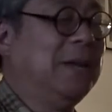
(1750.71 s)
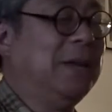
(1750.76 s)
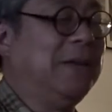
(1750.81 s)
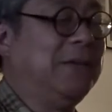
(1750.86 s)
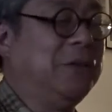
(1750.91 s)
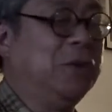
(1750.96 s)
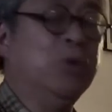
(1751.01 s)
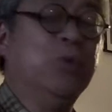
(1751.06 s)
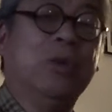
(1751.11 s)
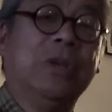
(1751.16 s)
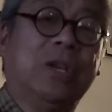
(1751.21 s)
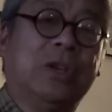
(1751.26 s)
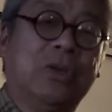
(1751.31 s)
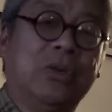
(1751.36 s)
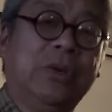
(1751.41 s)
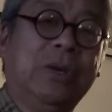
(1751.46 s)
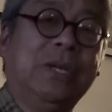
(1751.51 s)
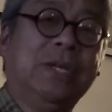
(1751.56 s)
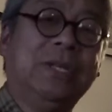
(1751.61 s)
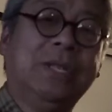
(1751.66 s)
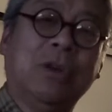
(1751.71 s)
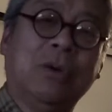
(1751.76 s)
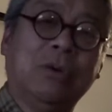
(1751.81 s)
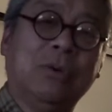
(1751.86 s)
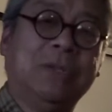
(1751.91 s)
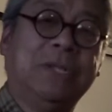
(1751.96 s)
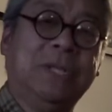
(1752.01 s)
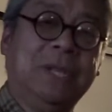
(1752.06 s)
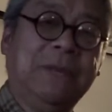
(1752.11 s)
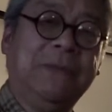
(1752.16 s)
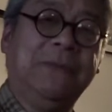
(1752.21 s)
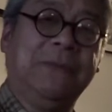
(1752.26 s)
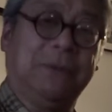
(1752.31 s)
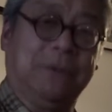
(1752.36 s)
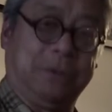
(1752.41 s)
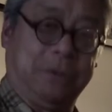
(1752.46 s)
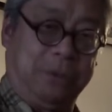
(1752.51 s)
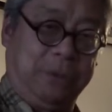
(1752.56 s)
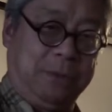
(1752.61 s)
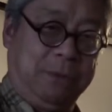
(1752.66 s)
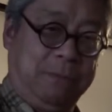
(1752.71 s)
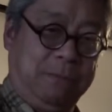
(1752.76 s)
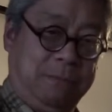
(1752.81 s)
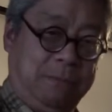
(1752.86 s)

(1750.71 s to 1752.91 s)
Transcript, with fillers: If you increase the OC filter,